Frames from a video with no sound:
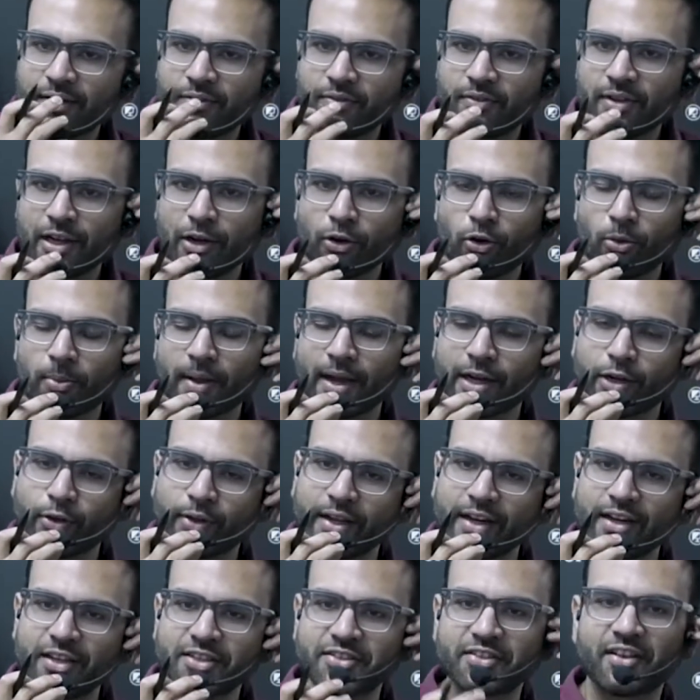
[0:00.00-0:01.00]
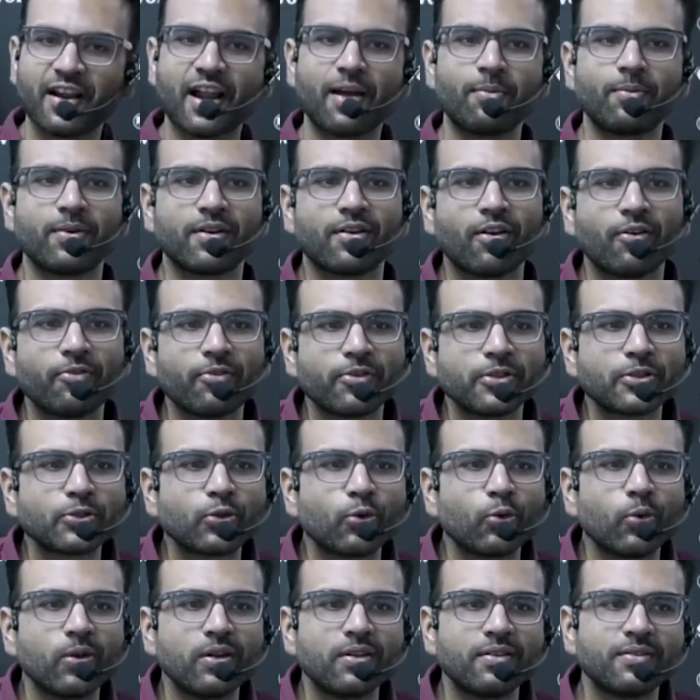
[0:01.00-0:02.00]
We'll go back to English grammar of our
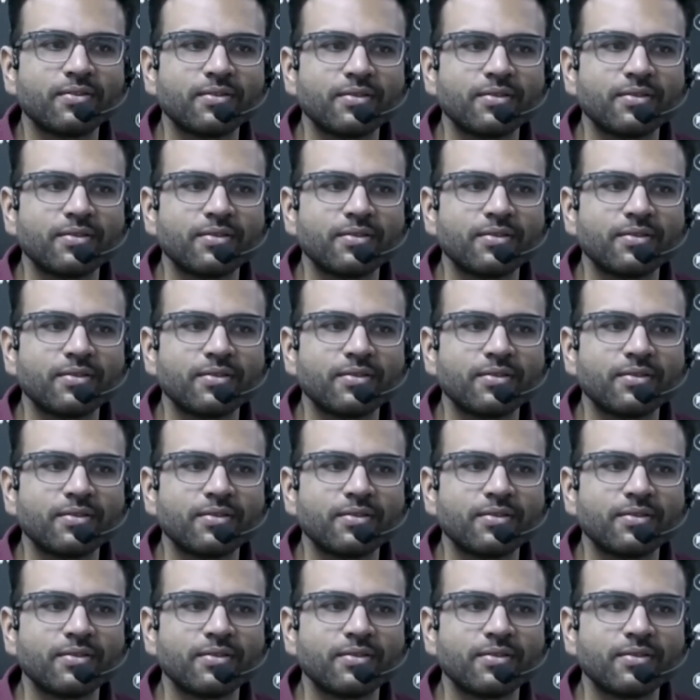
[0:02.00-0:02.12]
school.